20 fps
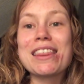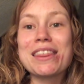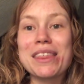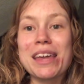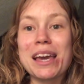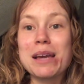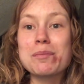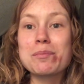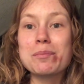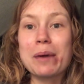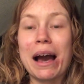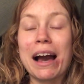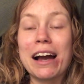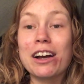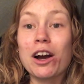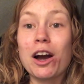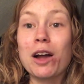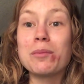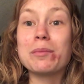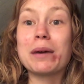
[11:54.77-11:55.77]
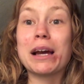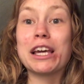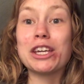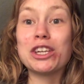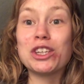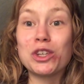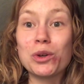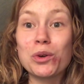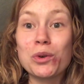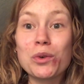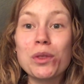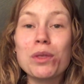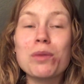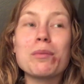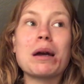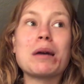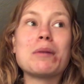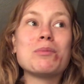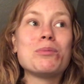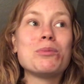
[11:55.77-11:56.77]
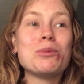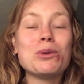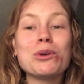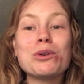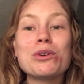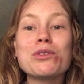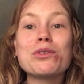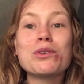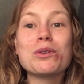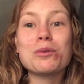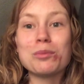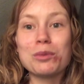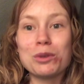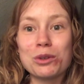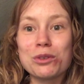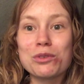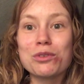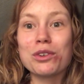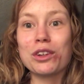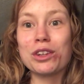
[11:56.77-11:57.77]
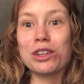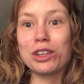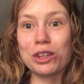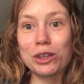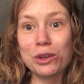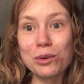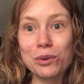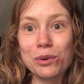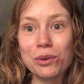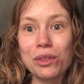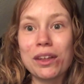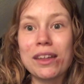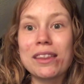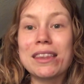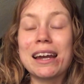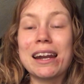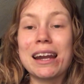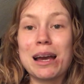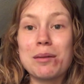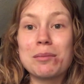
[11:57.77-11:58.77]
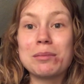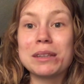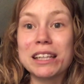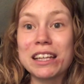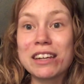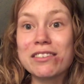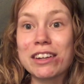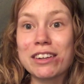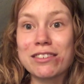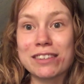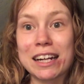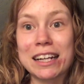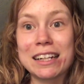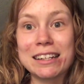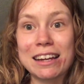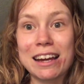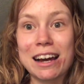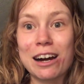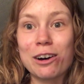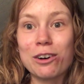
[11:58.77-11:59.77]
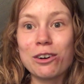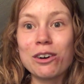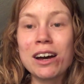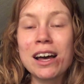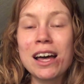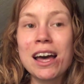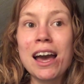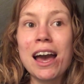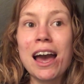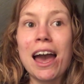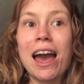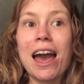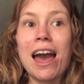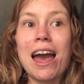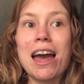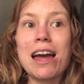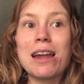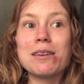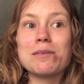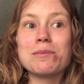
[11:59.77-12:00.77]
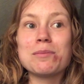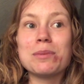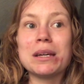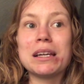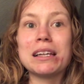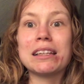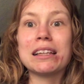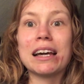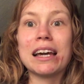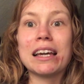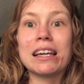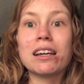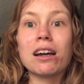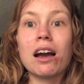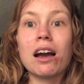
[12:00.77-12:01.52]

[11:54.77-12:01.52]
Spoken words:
think back on my youth, my beautiful, beautiful youth that I'm living right now, and be like,